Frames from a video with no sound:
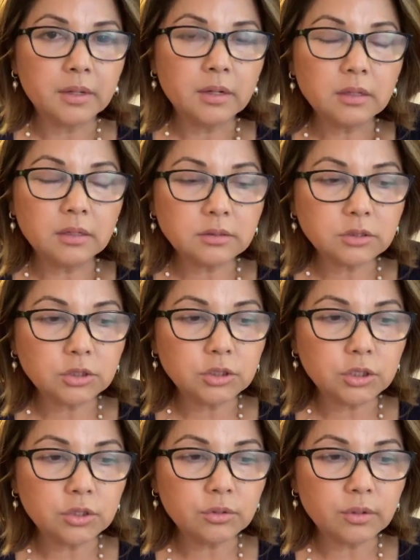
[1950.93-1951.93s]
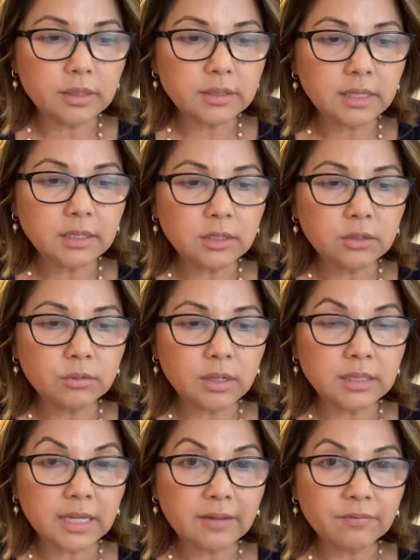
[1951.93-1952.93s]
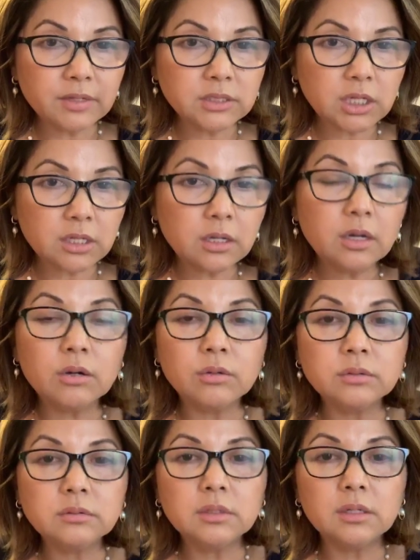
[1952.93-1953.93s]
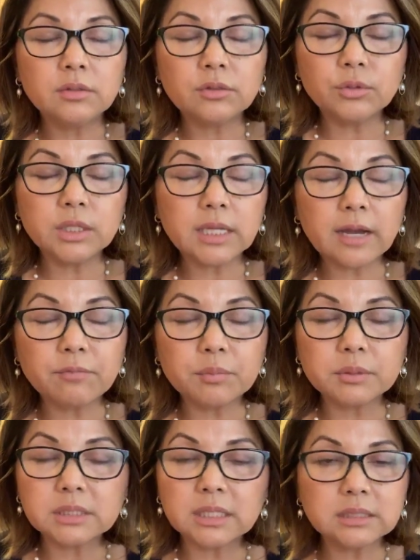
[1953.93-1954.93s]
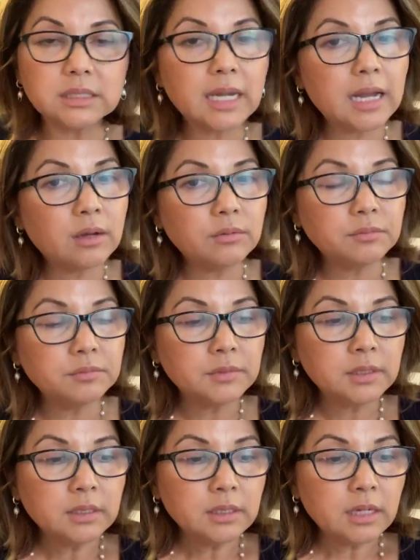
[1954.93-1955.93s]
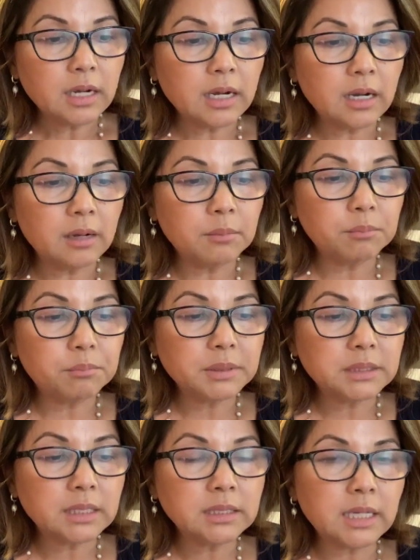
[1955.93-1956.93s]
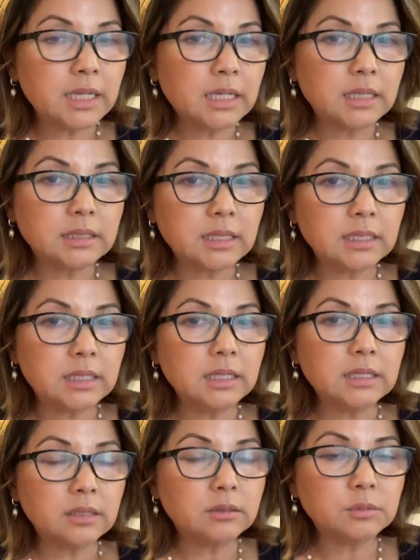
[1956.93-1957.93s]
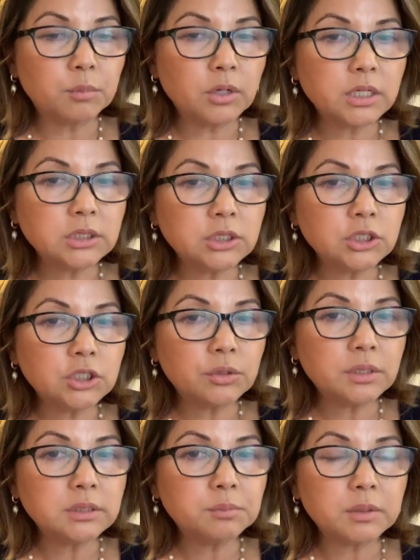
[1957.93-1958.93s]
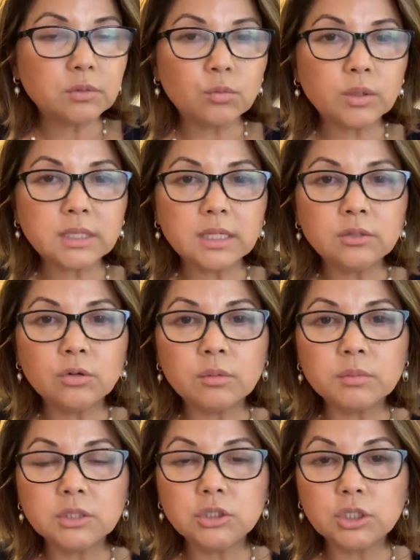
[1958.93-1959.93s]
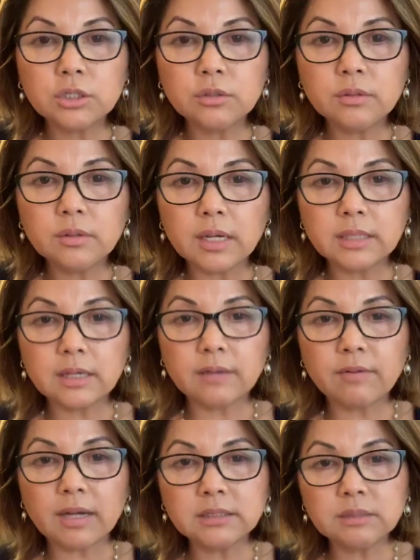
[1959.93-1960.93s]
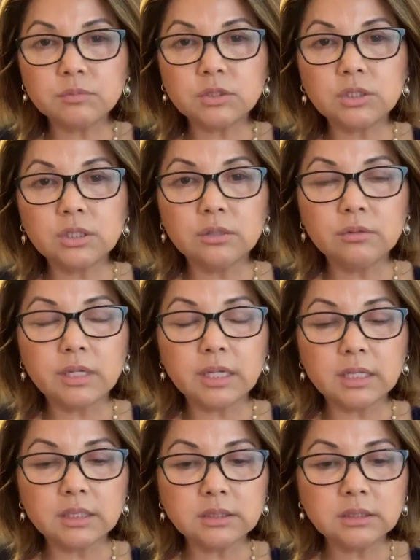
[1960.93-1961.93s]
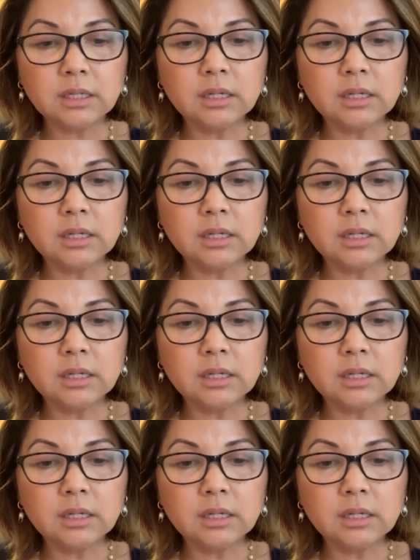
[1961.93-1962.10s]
look to do an FHA loan, 3.5% down, but then they get those mortgage insurance. But what they normally do, and I advise them to do, is